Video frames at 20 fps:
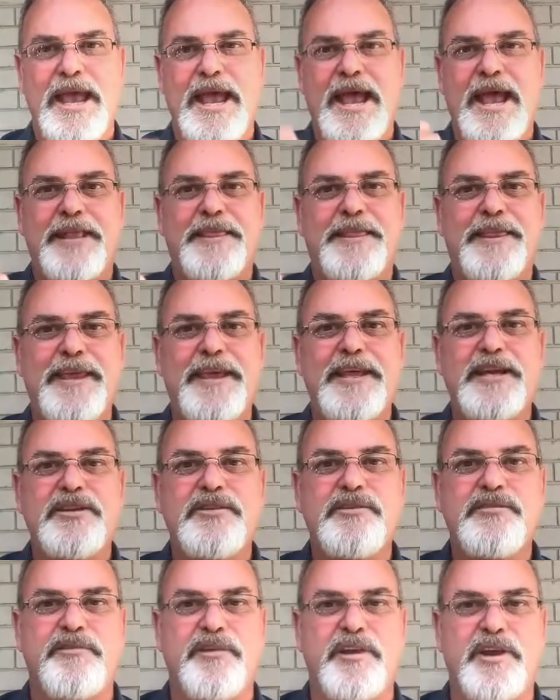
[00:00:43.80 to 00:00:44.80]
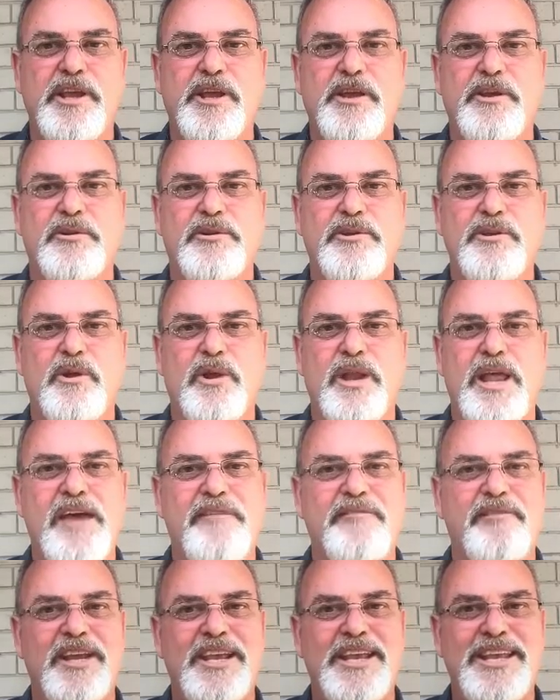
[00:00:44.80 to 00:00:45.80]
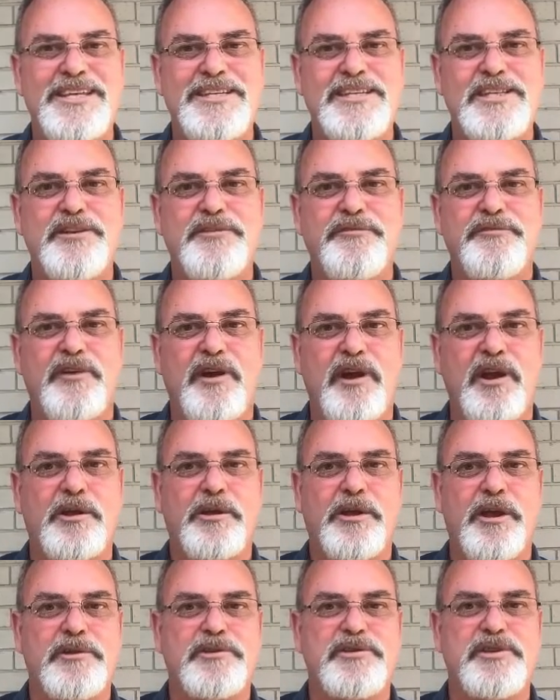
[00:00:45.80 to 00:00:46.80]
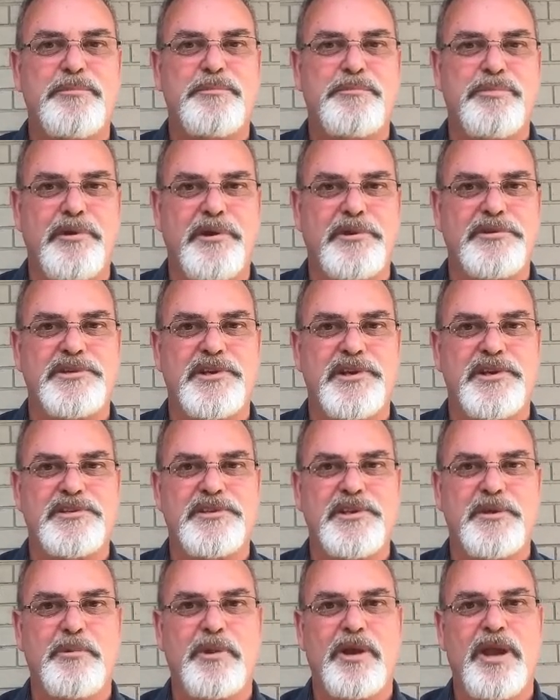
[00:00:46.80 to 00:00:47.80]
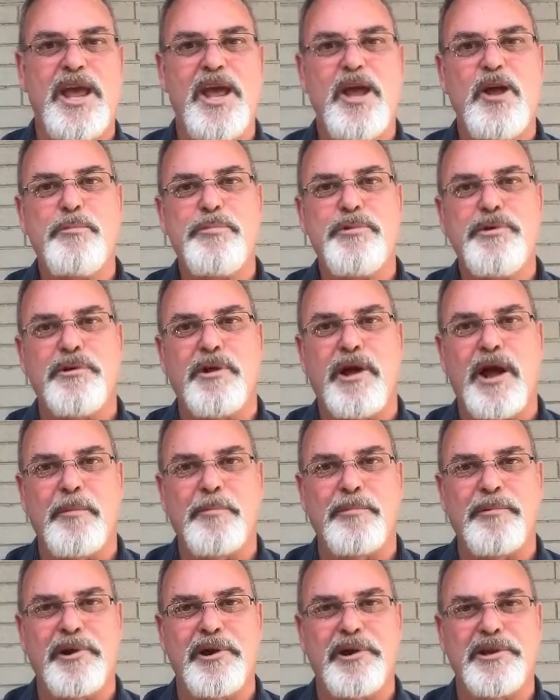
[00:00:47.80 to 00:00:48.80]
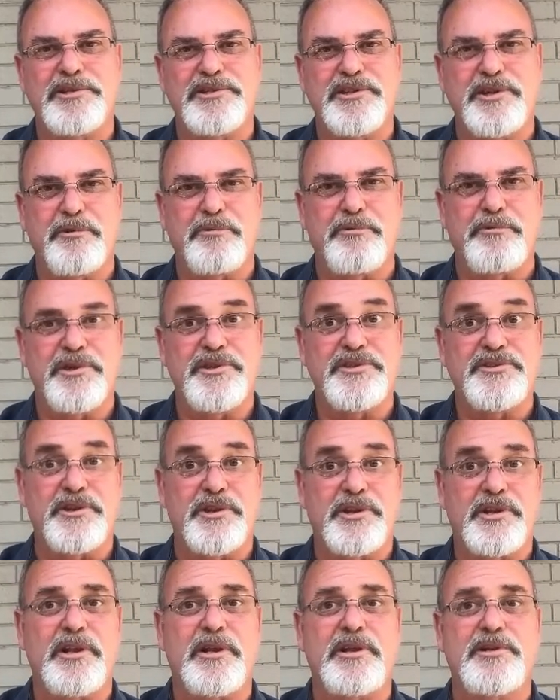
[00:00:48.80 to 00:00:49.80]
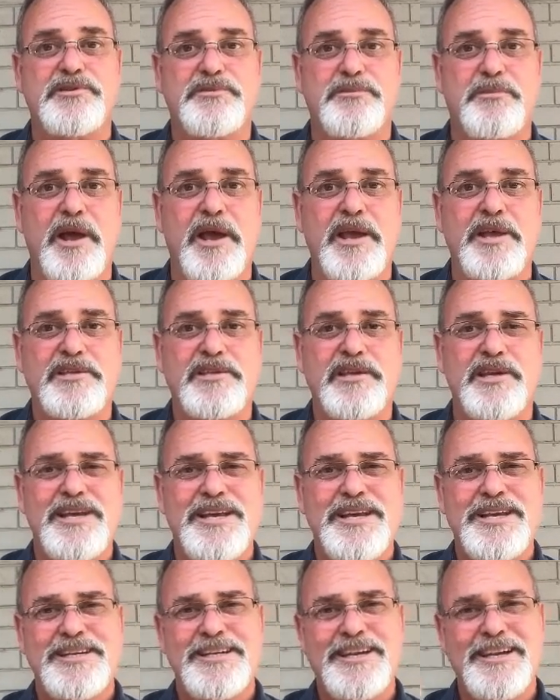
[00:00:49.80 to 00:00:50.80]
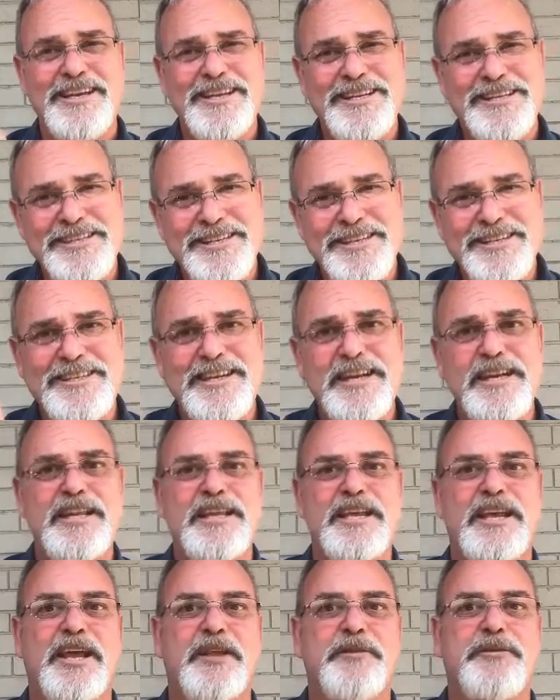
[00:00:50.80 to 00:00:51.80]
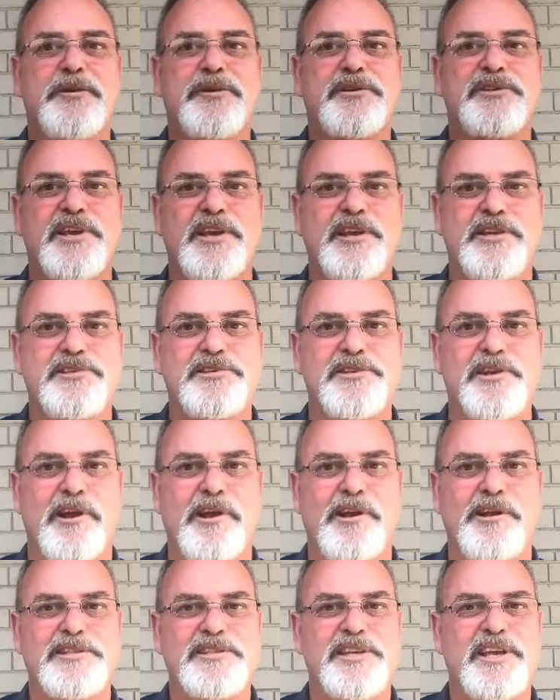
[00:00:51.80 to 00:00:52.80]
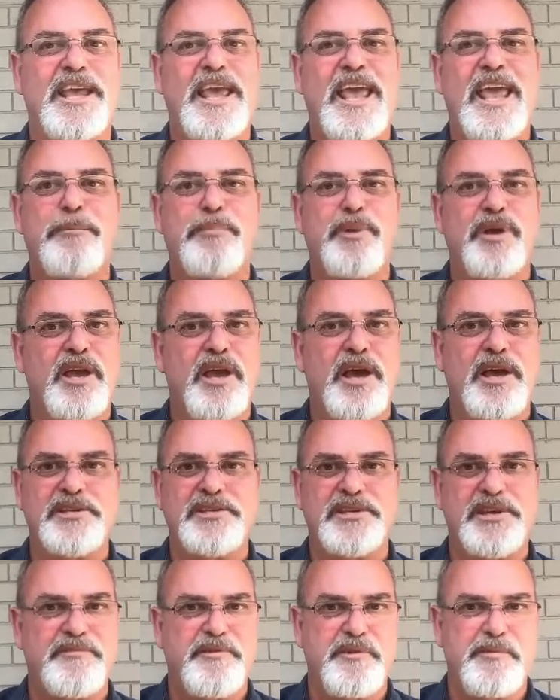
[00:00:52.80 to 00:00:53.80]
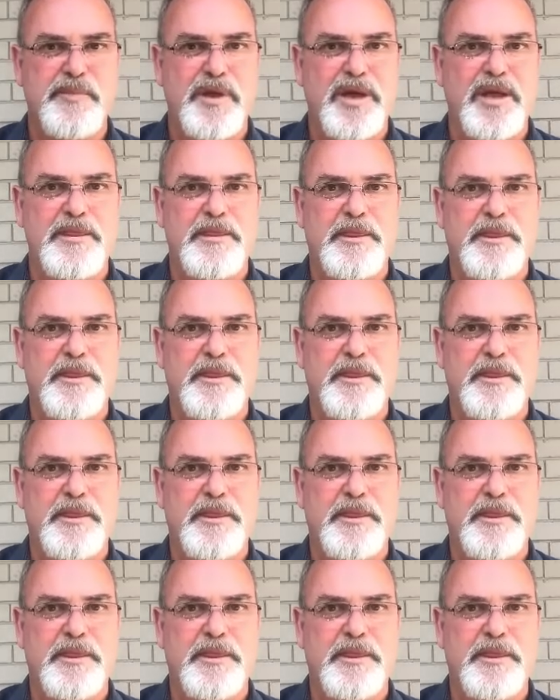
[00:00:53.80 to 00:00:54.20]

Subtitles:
At the end of the video, you'll have an easy-to-follow coaching process that will help your operators increase their close rates to consistently hit their sales targets and KPIs every month.